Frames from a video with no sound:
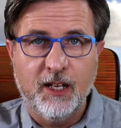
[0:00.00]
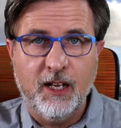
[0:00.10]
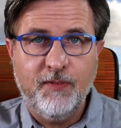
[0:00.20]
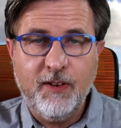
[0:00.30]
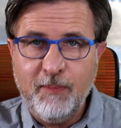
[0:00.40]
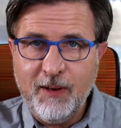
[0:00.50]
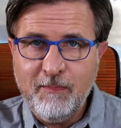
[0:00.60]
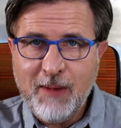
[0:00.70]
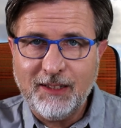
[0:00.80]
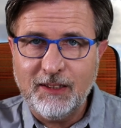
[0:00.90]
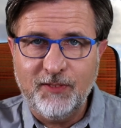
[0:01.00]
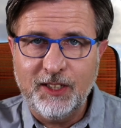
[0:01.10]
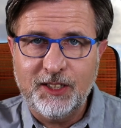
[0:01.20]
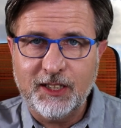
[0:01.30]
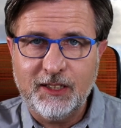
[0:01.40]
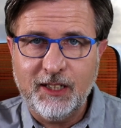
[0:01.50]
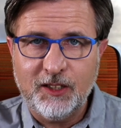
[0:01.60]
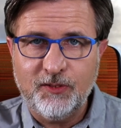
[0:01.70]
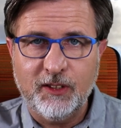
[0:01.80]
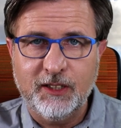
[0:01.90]
If he'd been massively
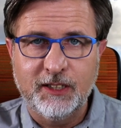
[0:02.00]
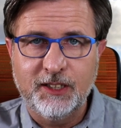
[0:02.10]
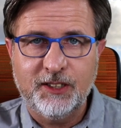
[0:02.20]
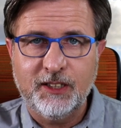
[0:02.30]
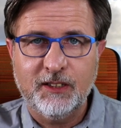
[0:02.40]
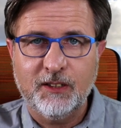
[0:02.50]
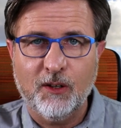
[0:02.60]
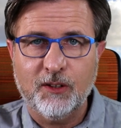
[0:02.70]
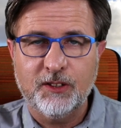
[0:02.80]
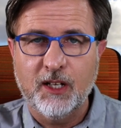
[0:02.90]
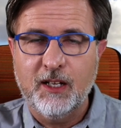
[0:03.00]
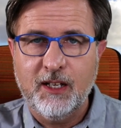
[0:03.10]
successful in these synagogues,